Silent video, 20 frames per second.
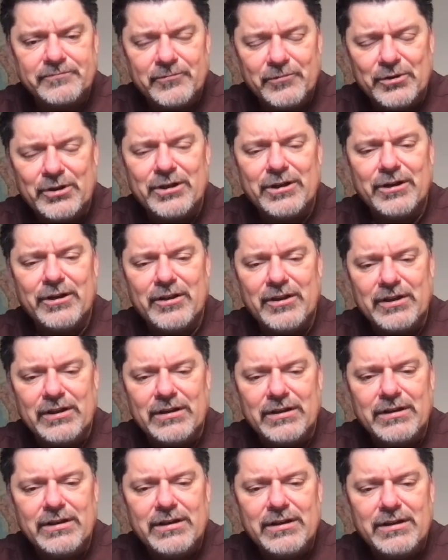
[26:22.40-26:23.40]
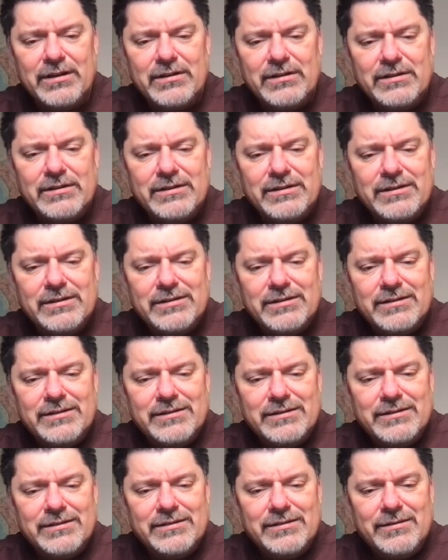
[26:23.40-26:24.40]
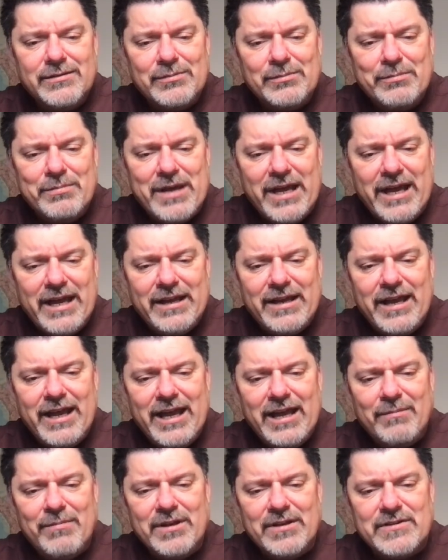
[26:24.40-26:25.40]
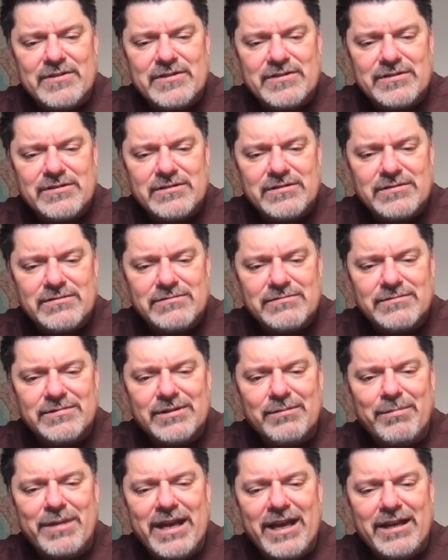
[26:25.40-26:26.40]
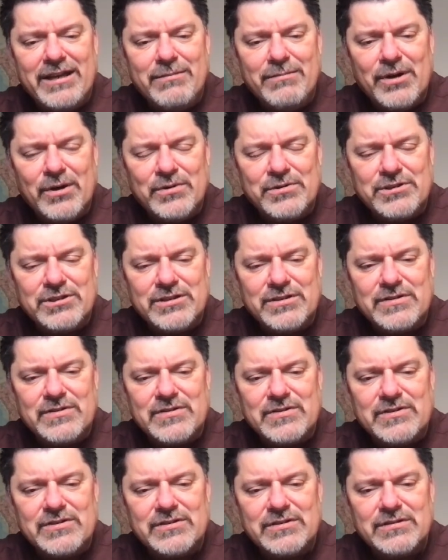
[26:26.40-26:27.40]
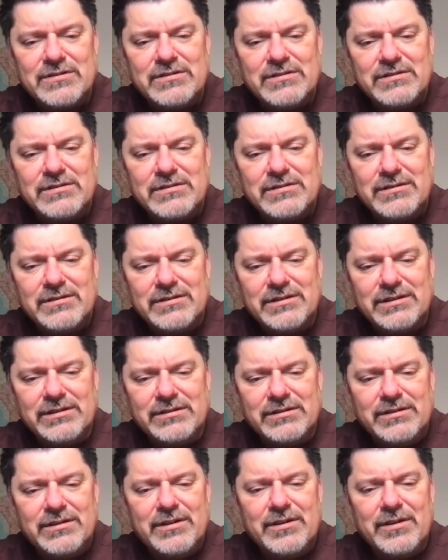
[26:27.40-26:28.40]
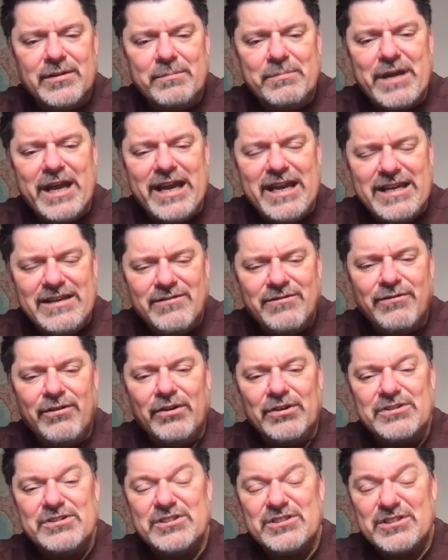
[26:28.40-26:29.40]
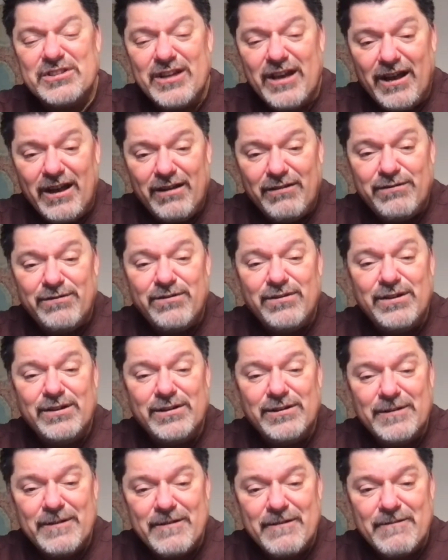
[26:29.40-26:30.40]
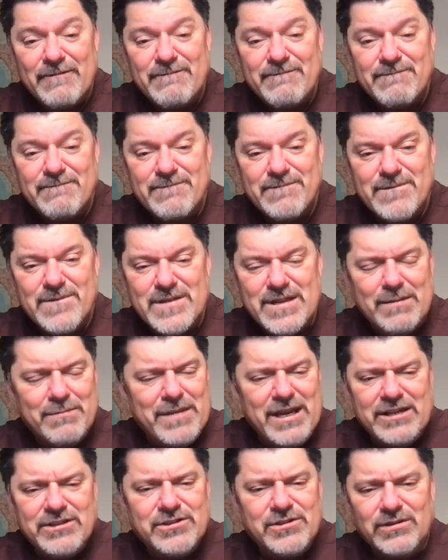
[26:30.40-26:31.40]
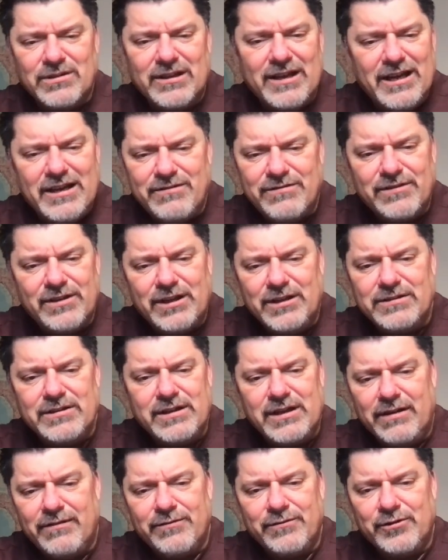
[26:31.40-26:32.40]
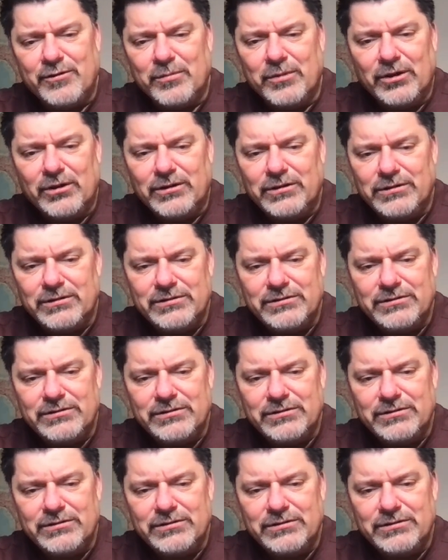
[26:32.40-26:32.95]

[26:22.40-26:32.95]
What are the bad habits, the bad emotions, the painful stuff that makes your life uncomfortable?